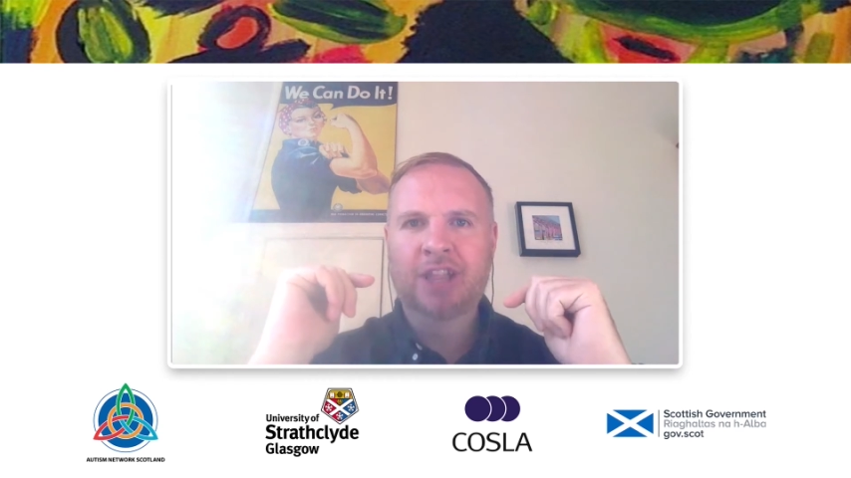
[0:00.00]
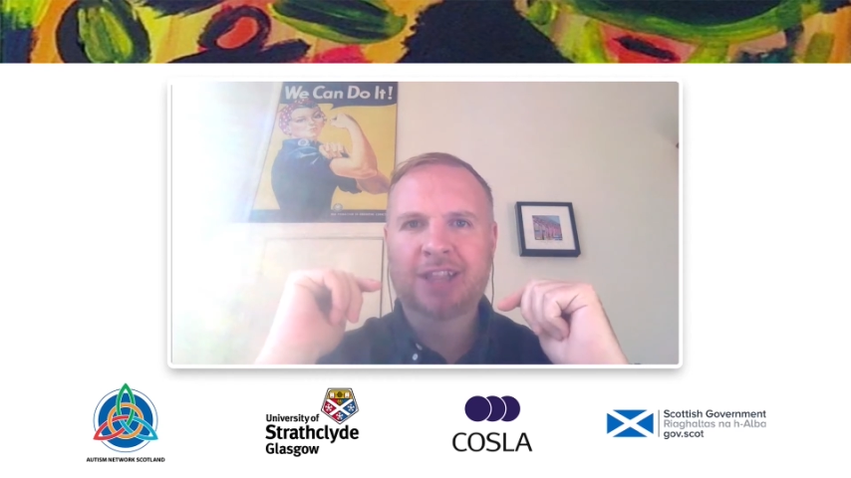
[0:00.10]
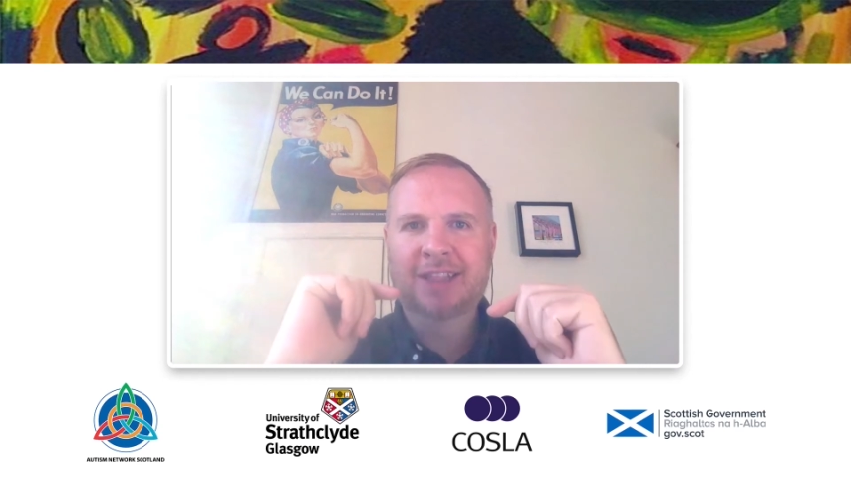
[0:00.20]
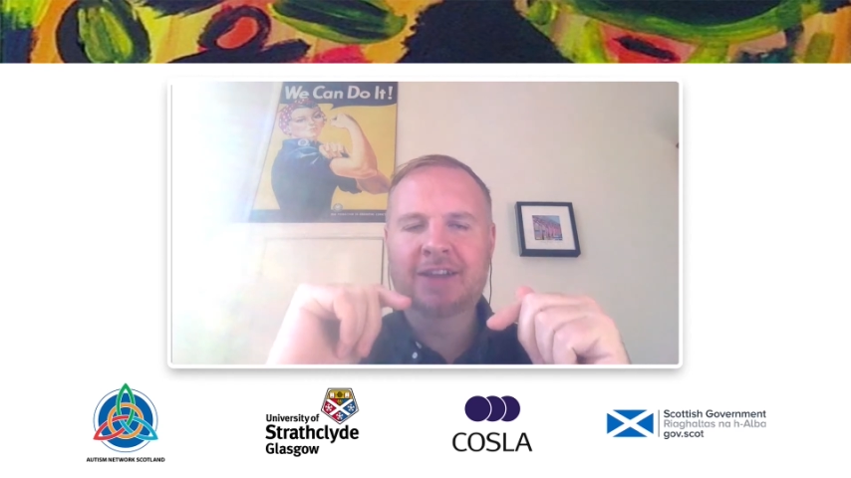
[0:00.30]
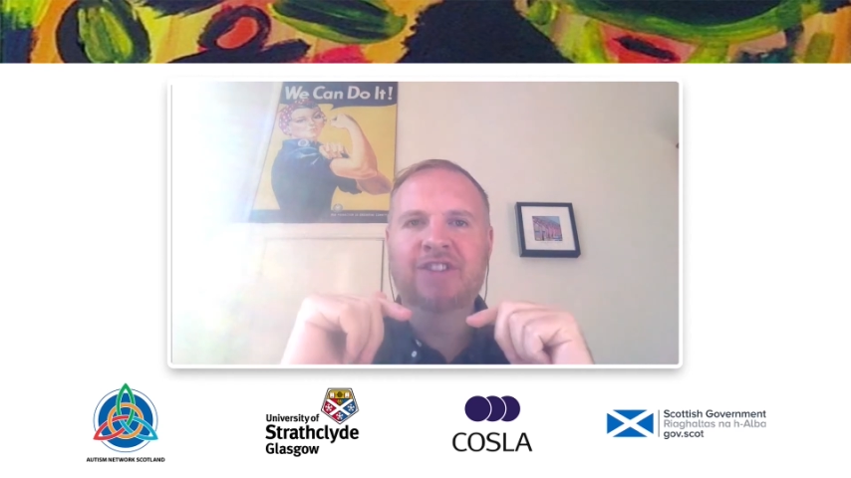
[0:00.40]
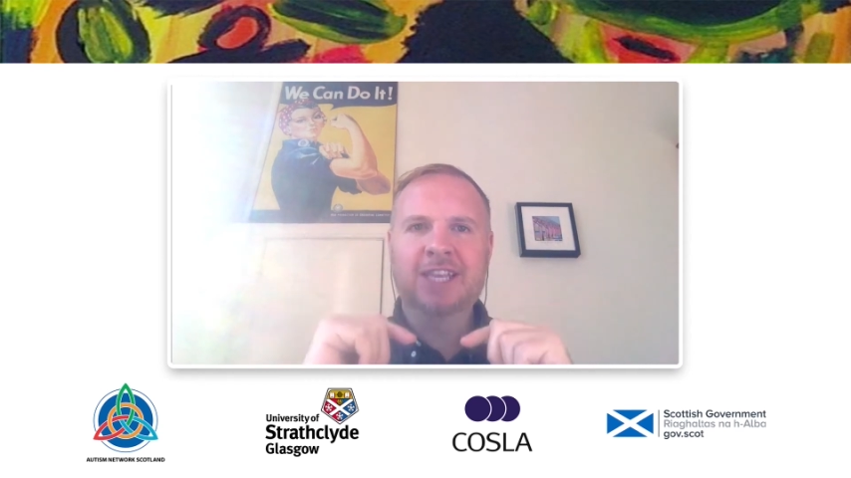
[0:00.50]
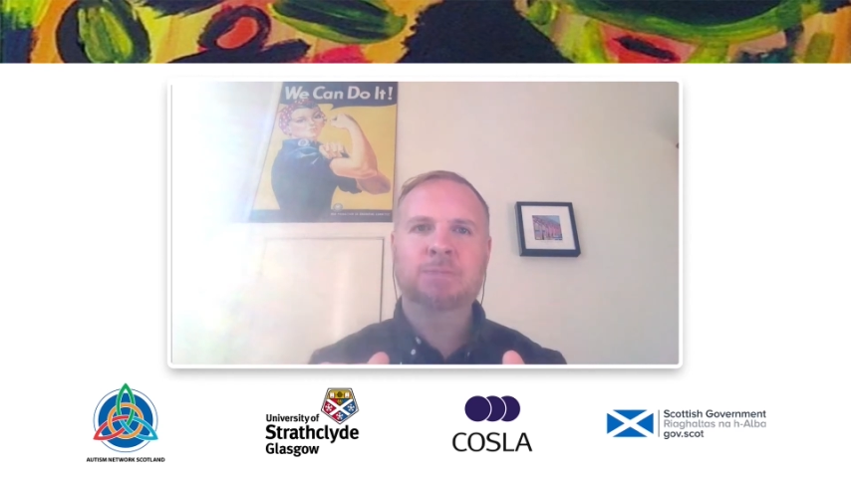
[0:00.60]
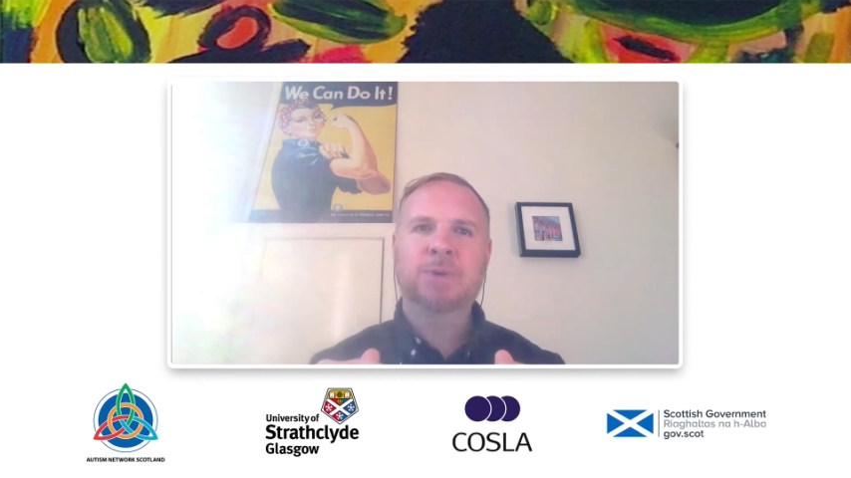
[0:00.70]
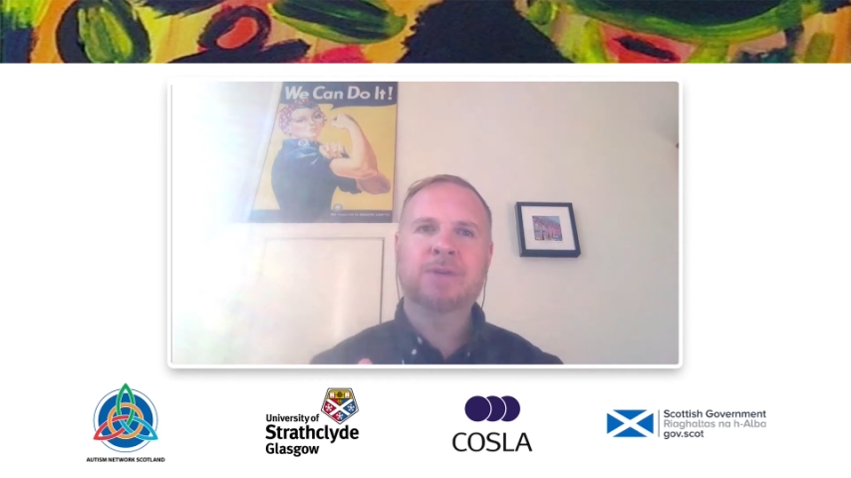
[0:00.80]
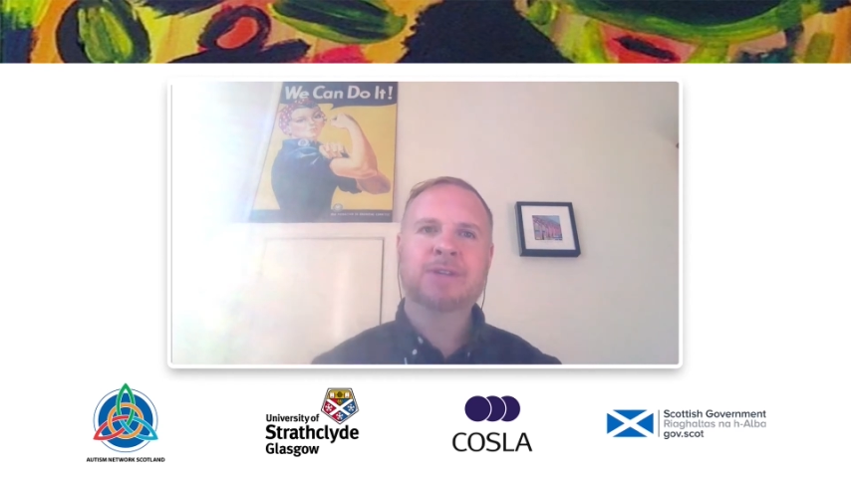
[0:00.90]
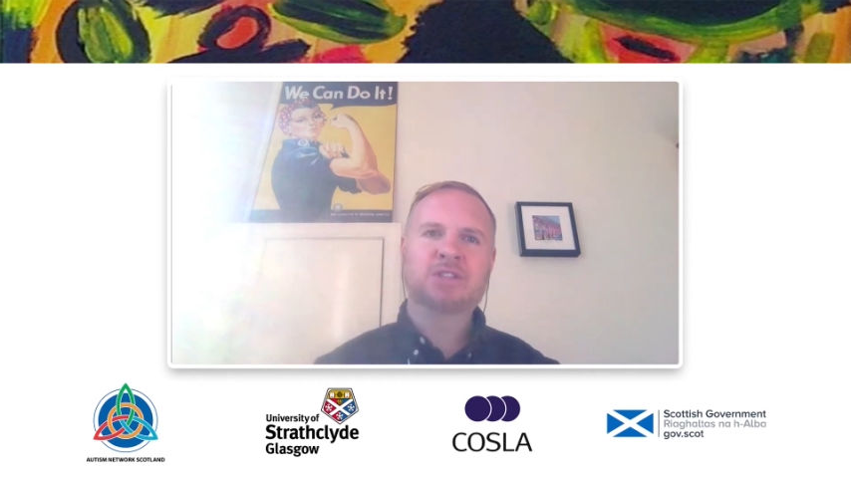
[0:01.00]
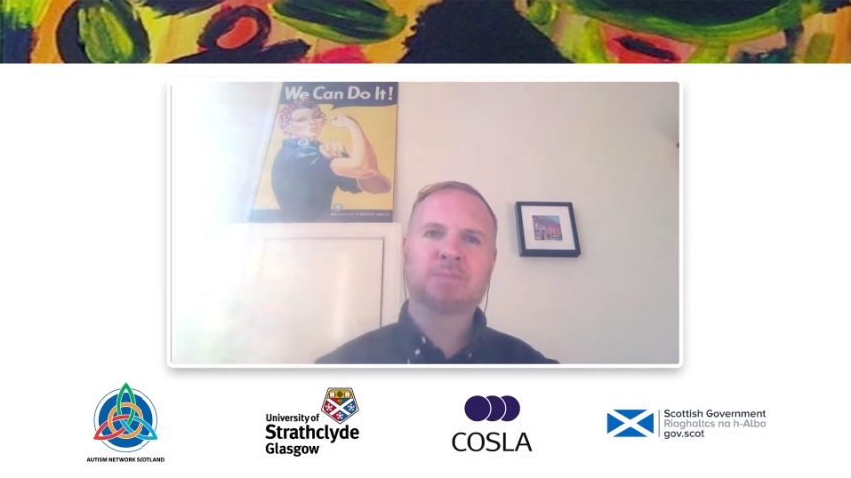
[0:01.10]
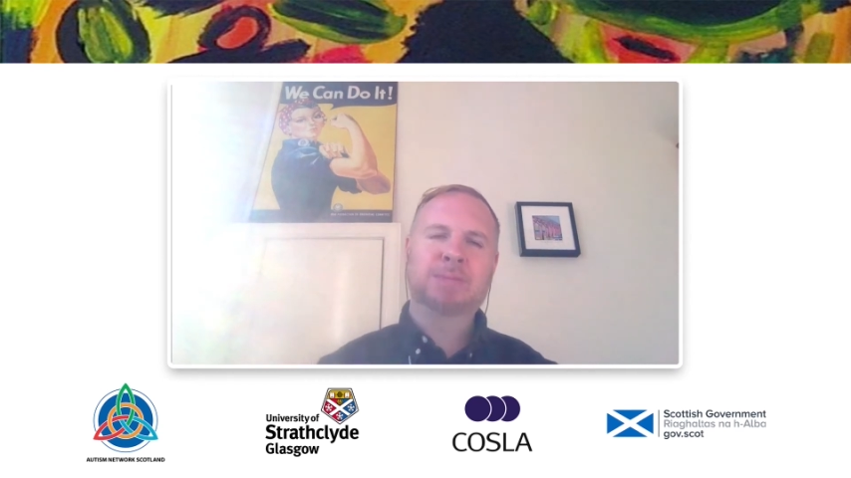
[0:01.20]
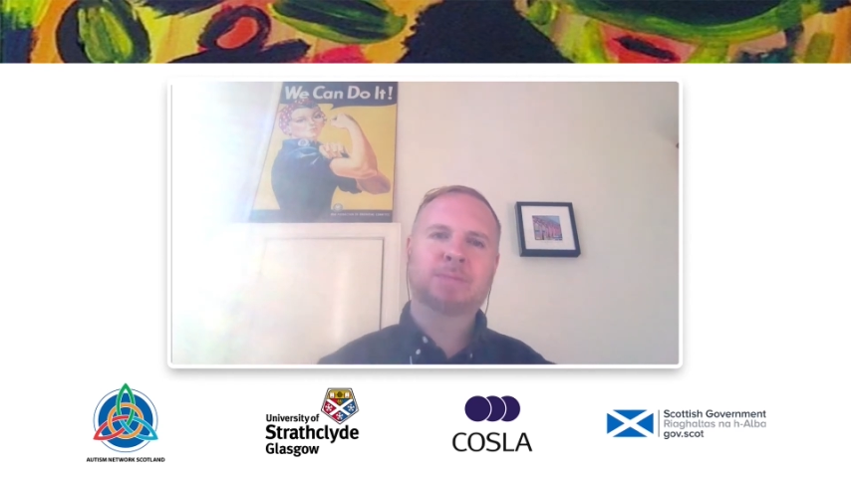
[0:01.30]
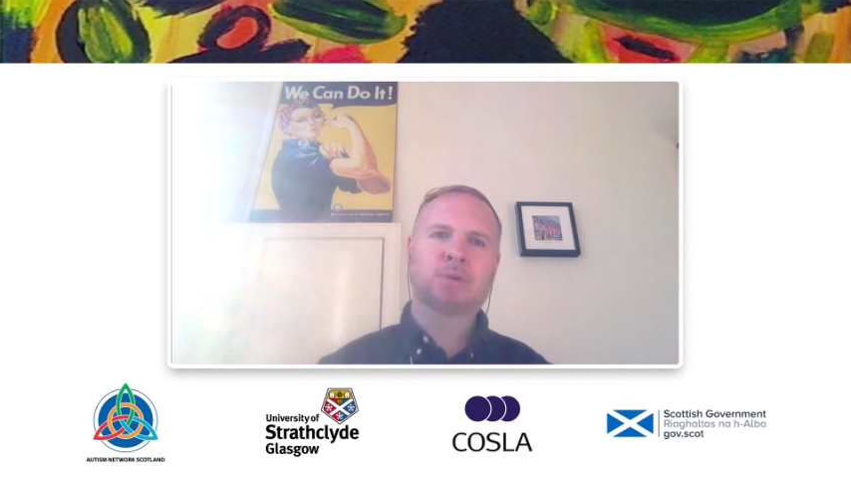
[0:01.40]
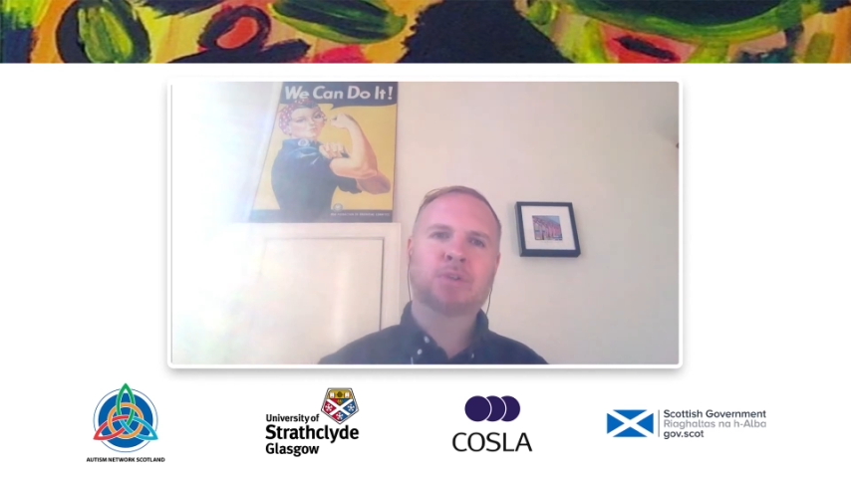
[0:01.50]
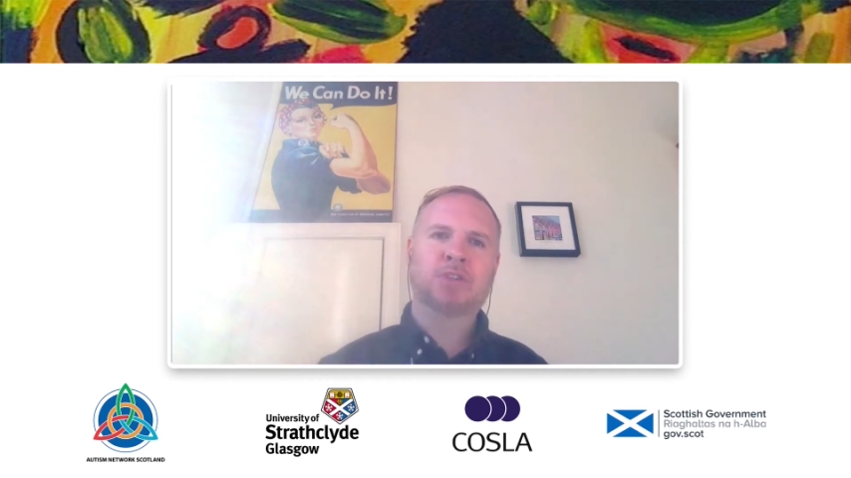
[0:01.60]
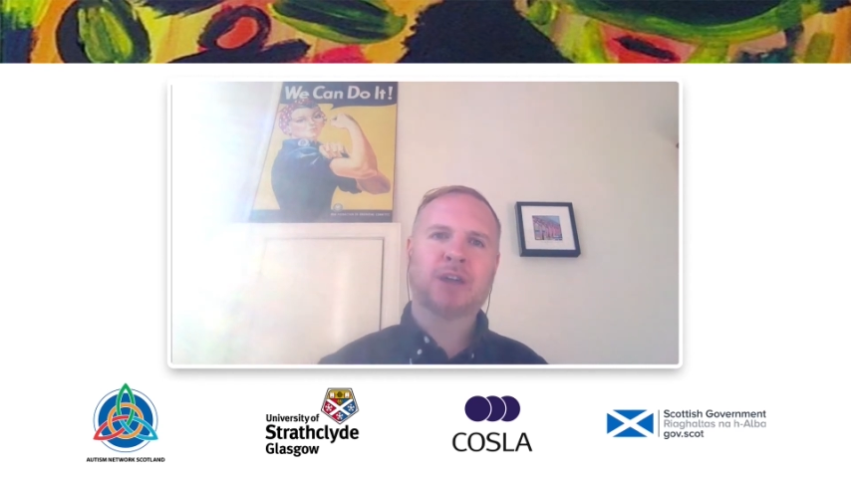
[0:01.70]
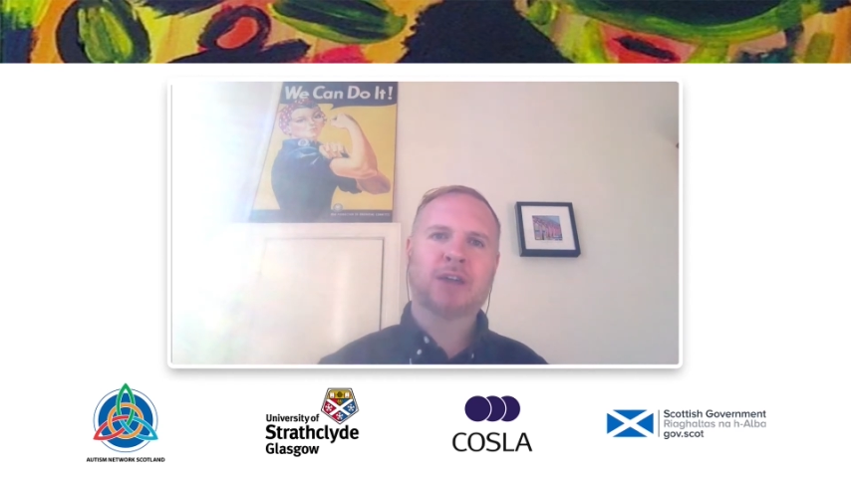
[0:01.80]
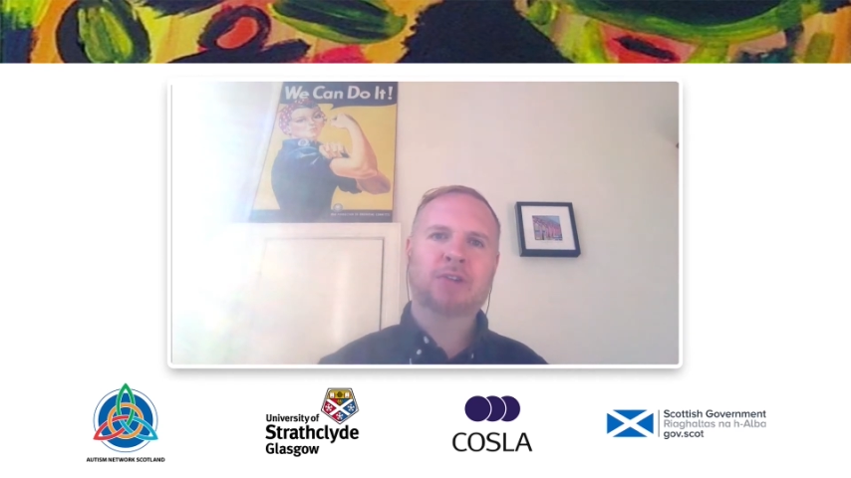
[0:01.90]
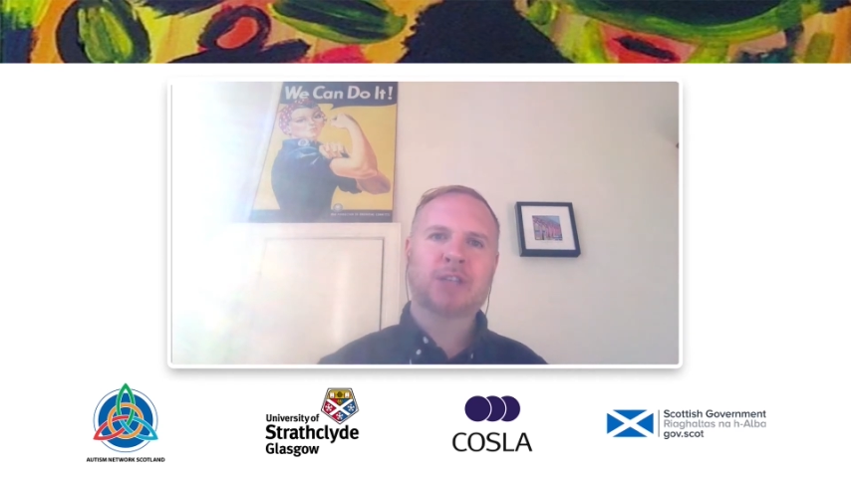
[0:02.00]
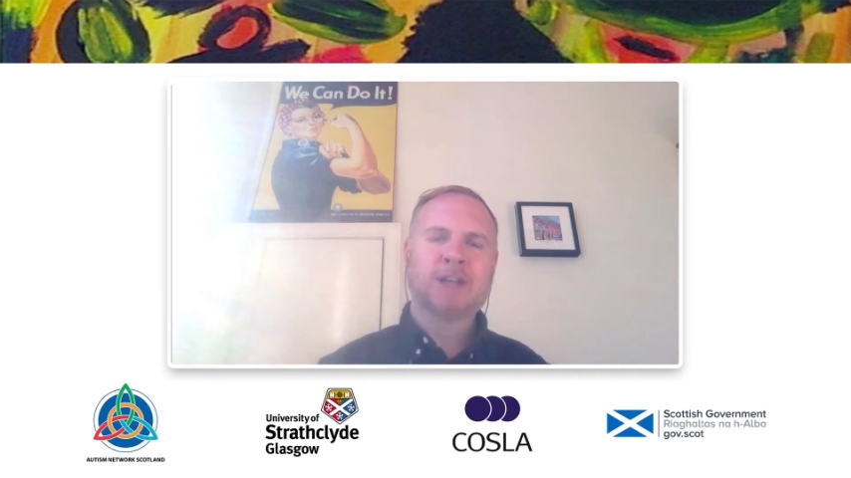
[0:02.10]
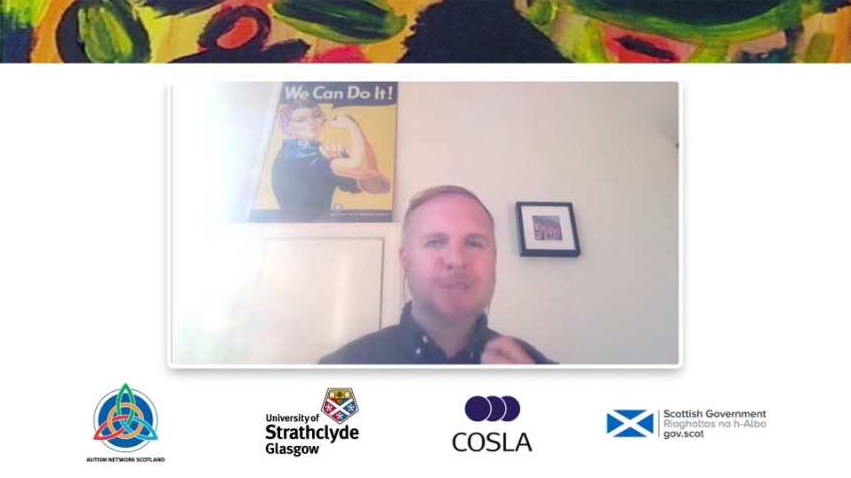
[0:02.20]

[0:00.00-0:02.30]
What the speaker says: the lived experience of people on the ground,